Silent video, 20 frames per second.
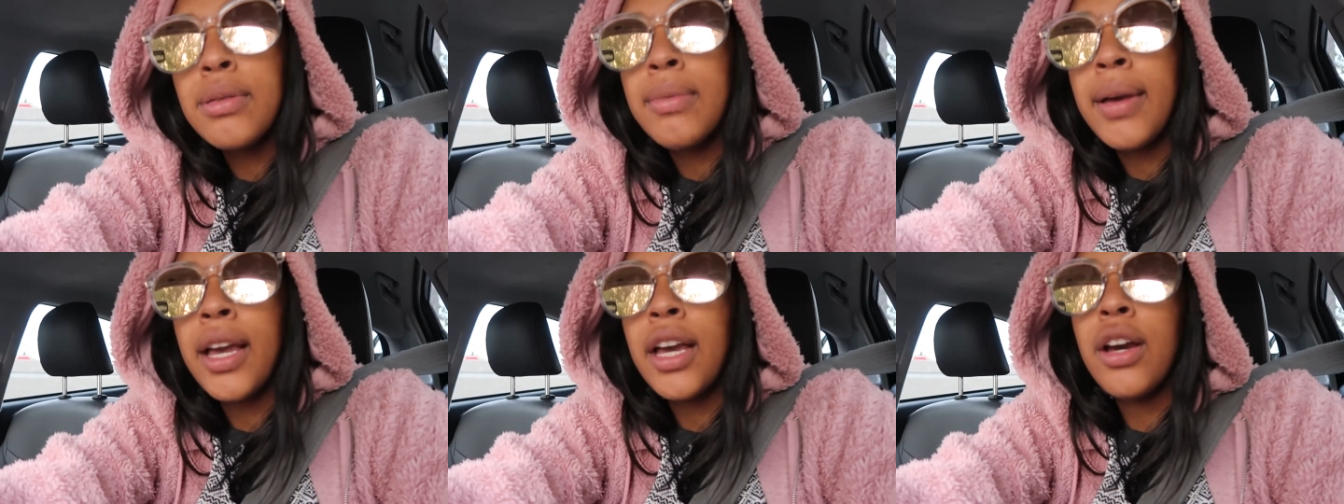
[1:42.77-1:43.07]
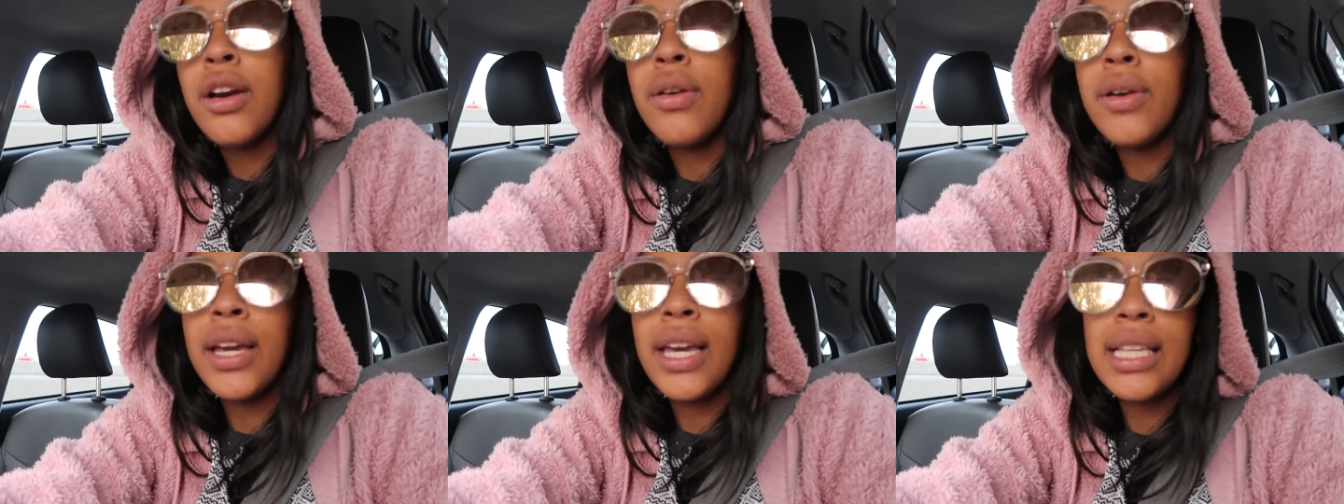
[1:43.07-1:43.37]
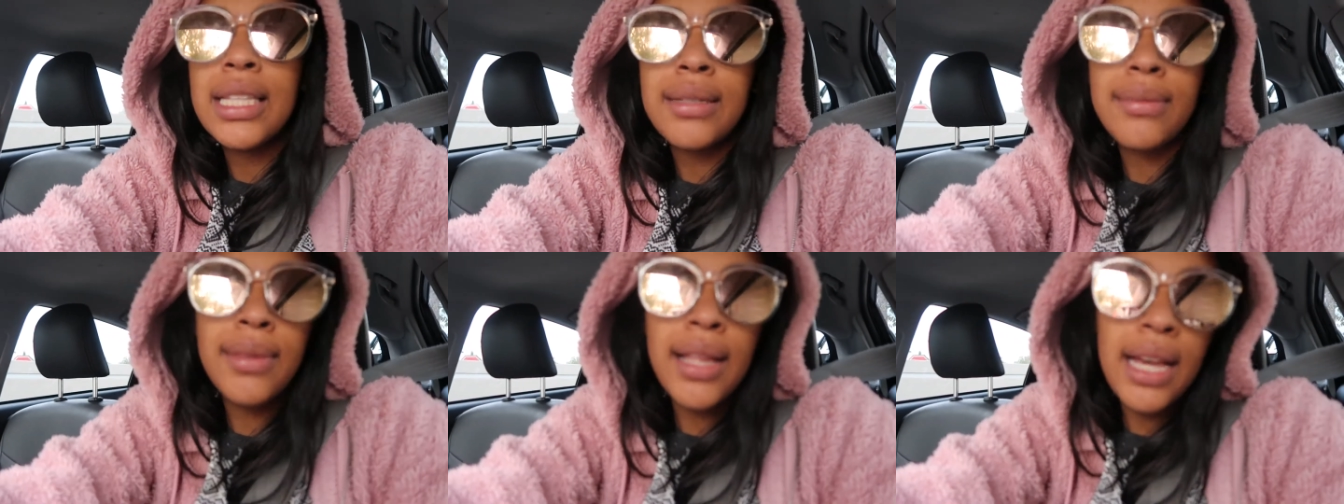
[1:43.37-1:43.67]
We might go and
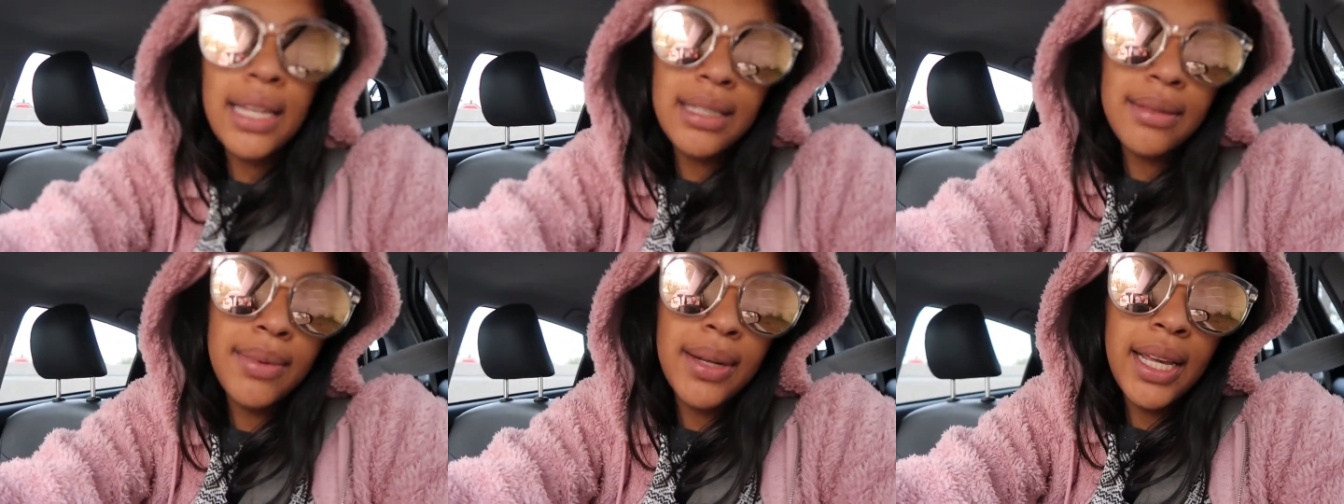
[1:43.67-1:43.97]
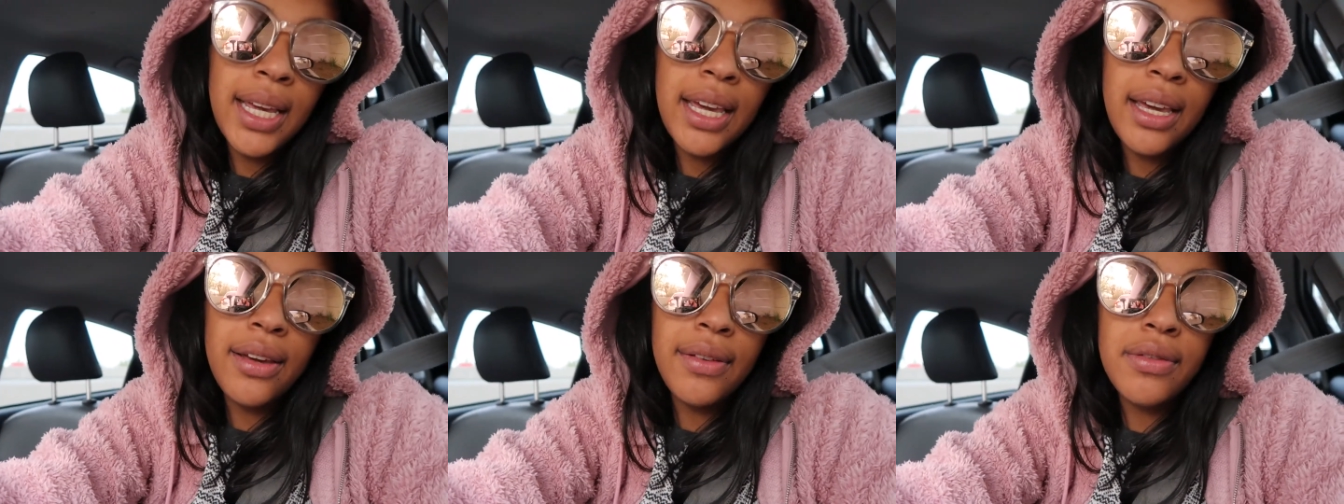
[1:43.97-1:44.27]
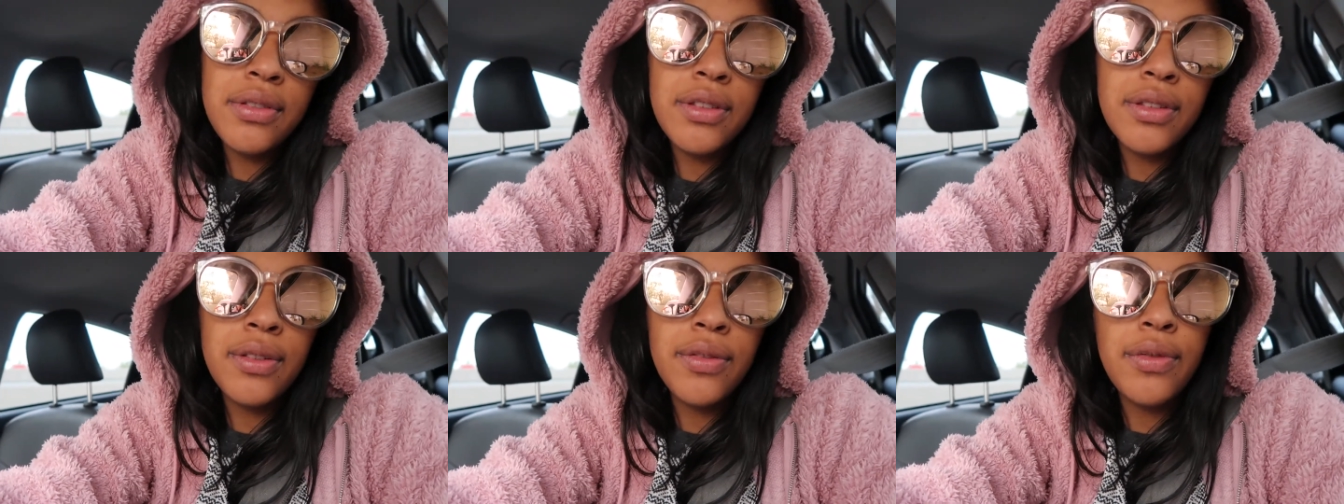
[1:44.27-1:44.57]
get some last minute
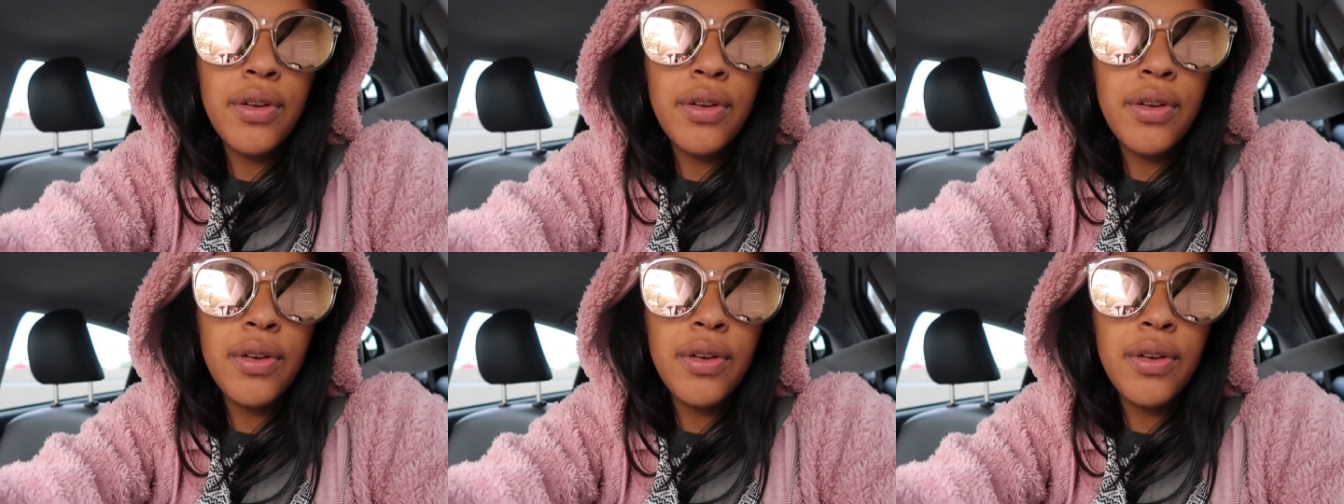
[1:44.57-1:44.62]
gifts